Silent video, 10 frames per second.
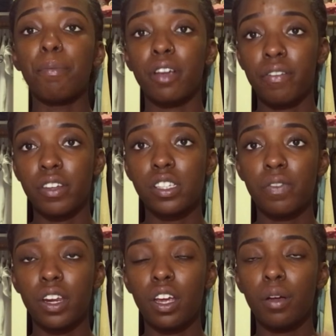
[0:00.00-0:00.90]
previous
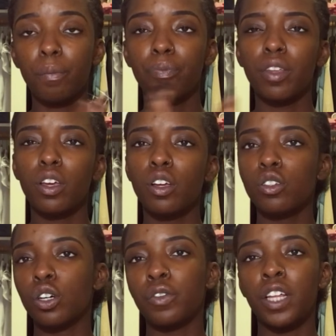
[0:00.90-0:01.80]
video.
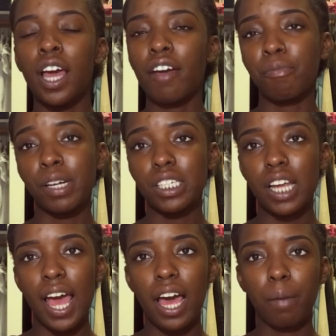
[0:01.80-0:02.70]
Don't really have much
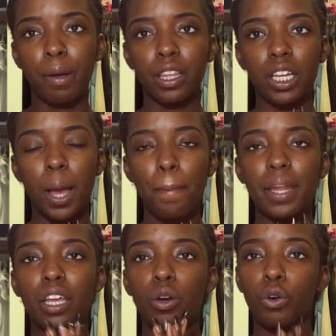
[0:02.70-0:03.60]
to add about the
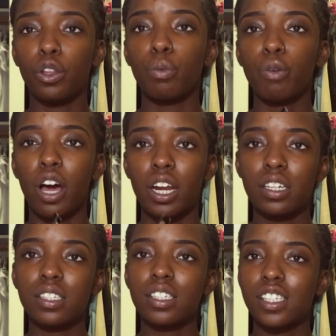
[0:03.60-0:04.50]
company or the
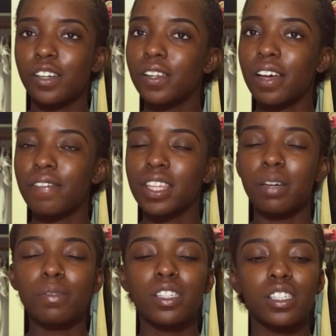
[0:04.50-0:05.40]
products. Still love
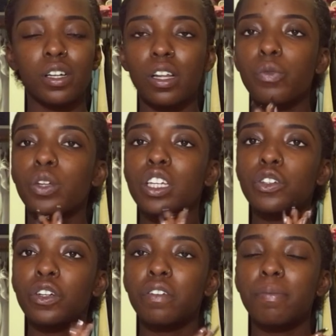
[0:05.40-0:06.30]
them, still love what they're
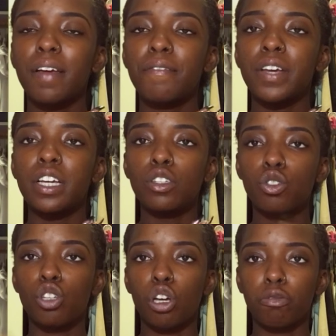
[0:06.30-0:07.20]
doing for my face,
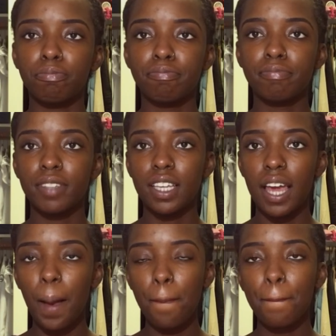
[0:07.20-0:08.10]
so
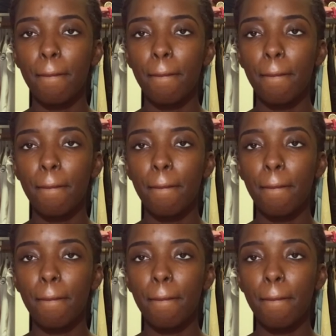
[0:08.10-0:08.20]
yeah.